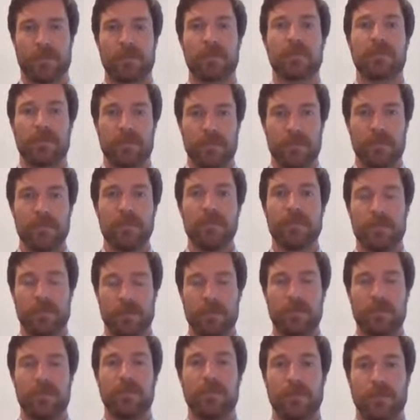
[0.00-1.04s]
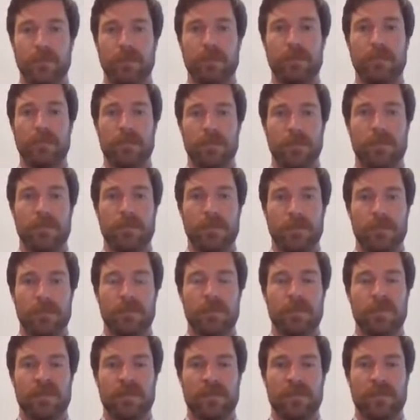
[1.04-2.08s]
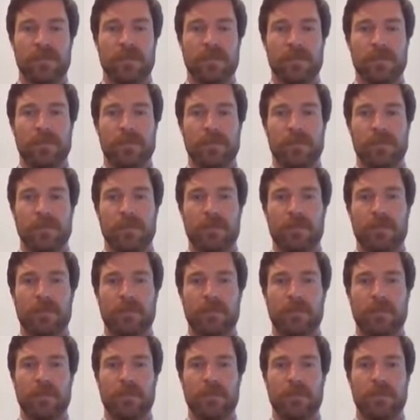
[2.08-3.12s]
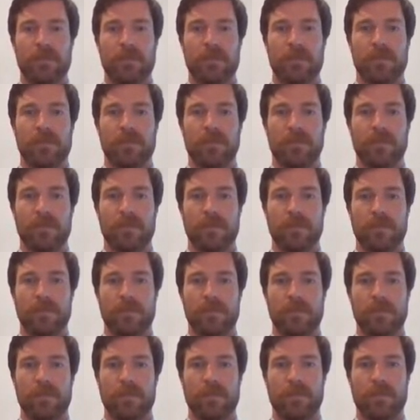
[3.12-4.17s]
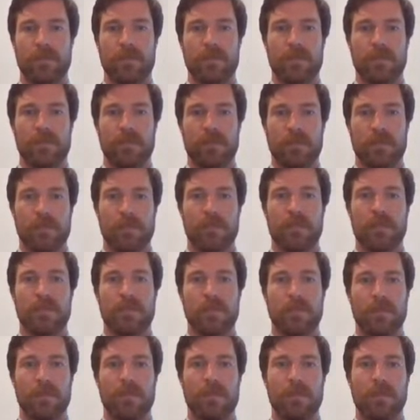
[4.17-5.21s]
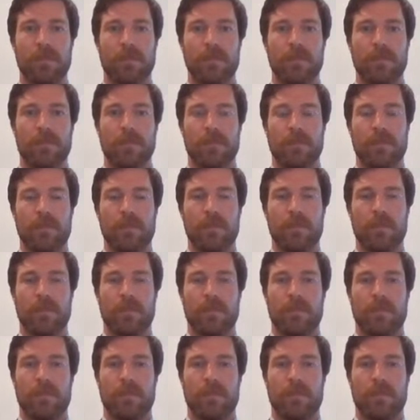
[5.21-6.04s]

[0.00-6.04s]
The person shown says nothing.